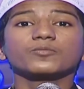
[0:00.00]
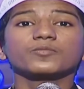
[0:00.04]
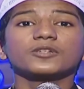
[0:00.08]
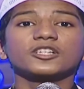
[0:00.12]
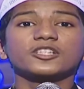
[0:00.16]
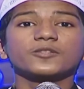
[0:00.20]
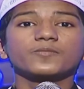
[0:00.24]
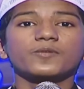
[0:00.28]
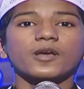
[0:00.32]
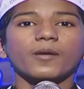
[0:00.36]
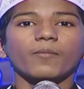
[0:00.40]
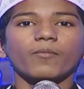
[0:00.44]

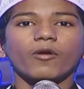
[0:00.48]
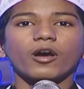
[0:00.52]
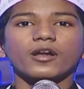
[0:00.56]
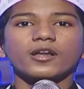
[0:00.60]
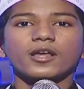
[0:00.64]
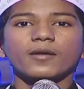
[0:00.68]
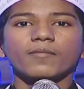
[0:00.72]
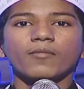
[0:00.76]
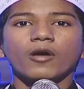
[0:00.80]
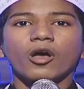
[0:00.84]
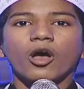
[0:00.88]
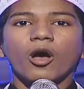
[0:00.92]
peace be upon
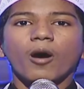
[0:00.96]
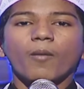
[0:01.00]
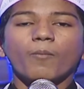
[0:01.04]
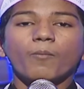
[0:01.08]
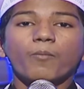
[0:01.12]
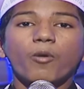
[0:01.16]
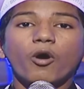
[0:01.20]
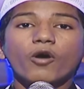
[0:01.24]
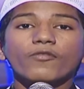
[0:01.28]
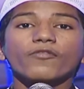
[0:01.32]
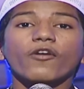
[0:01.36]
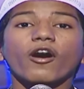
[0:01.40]
him,
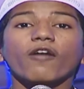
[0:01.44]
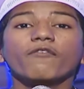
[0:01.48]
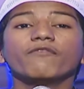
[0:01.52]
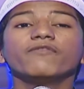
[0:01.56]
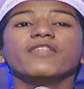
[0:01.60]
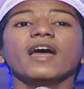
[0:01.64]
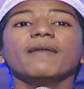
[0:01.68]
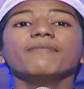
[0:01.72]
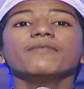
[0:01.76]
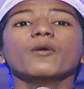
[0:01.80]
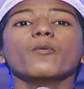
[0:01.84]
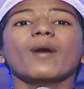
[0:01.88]
both of
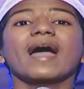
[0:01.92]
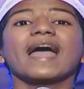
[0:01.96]
them, they were